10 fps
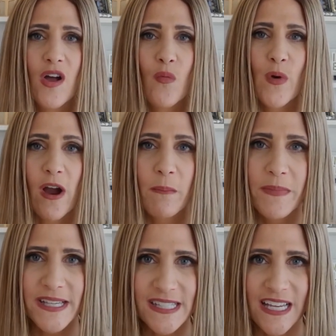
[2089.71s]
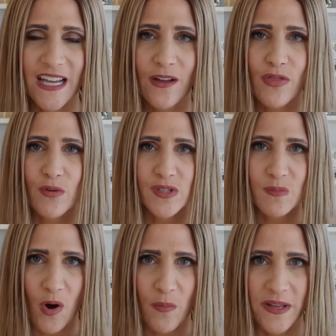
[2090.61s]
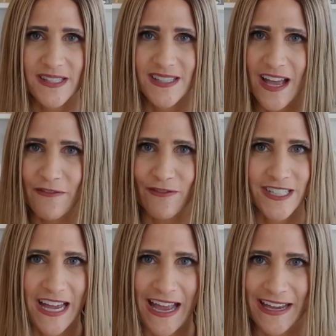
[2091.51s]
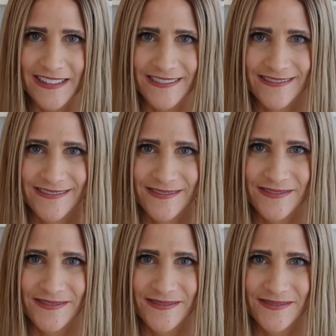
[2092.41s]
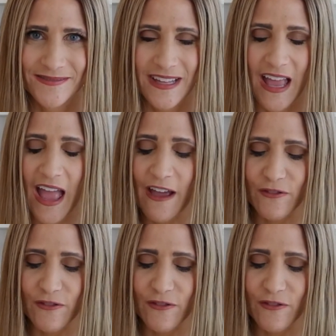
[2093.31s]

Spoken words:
We are missing those moments every day. Every